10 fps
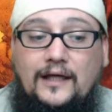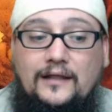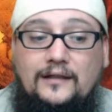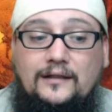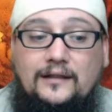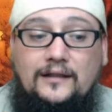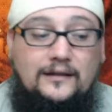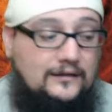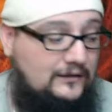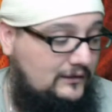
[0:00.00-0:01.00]
that
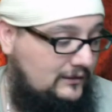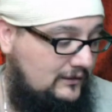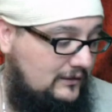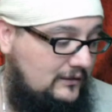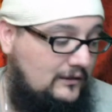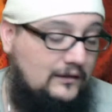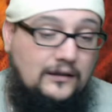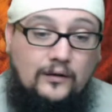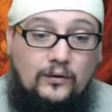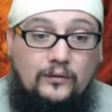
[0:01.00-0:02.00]
is,
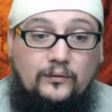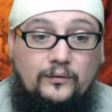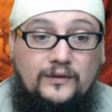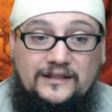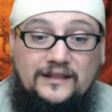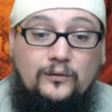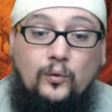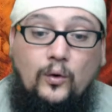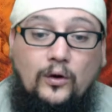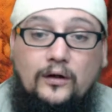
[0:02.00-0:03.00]
you know what, when we see
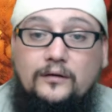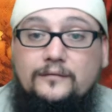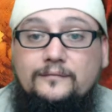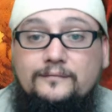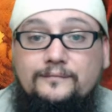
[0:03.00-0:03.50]
war,